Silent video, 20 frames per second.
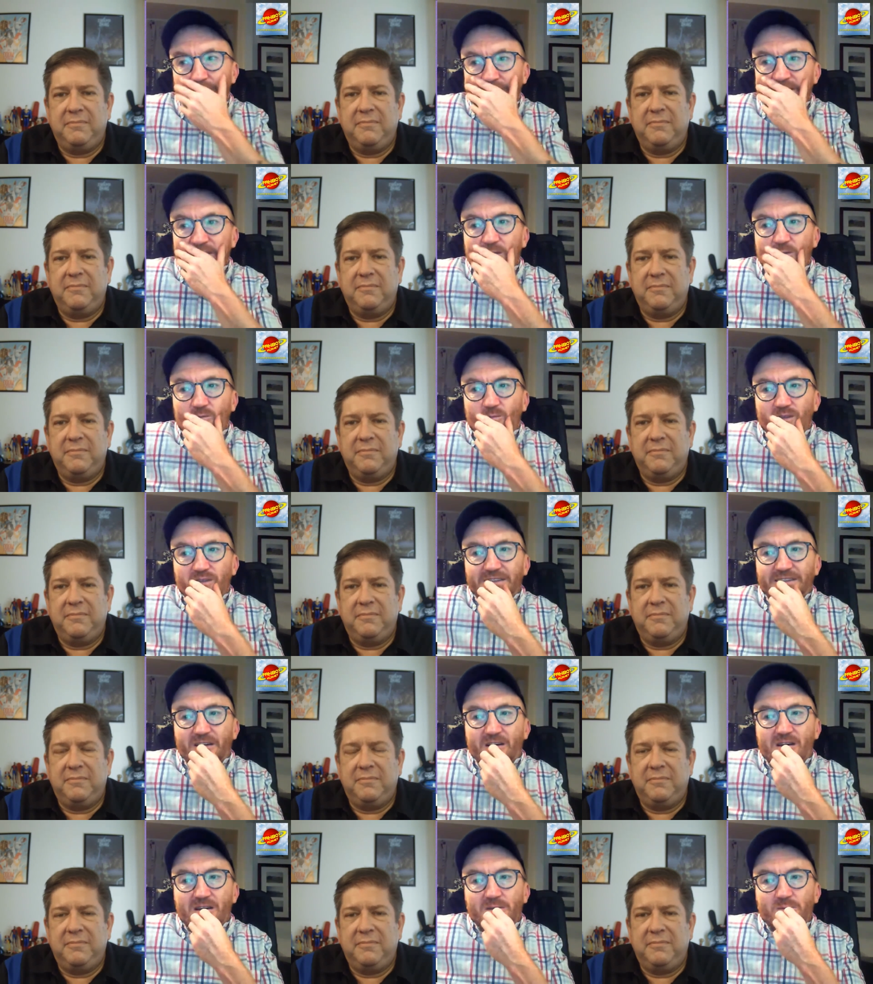Speaker 1: you know,
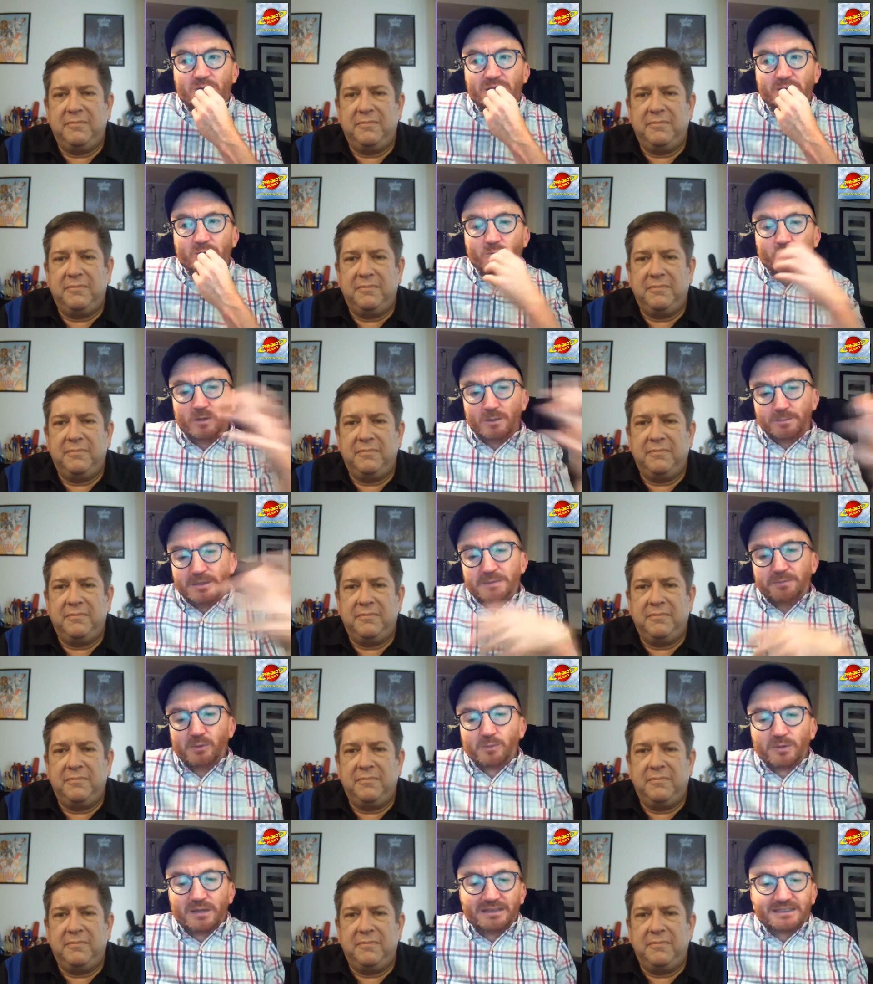really honoring what
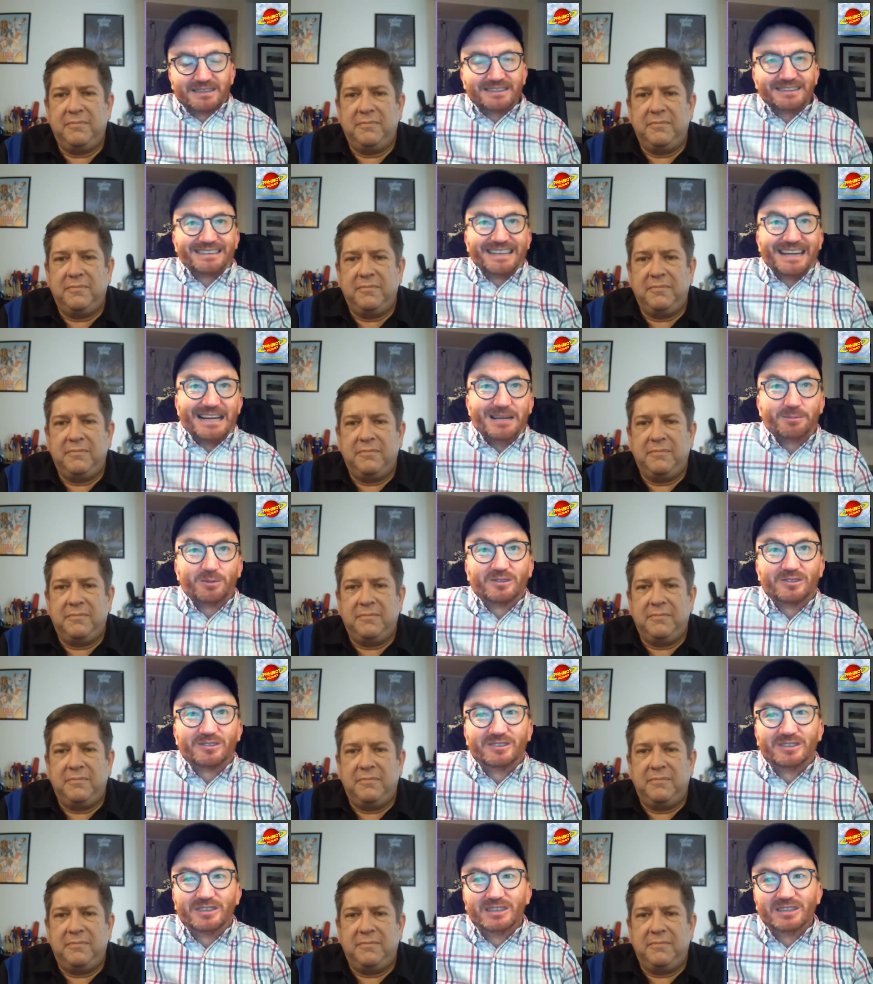people bring to the
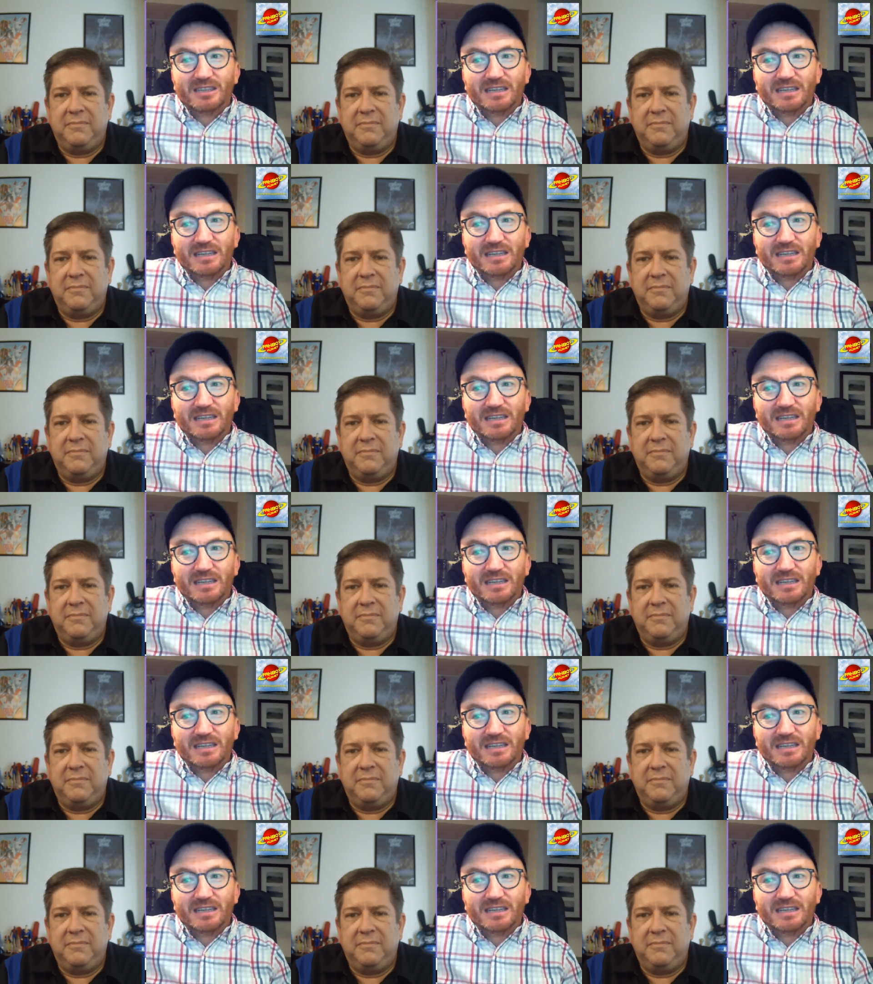table.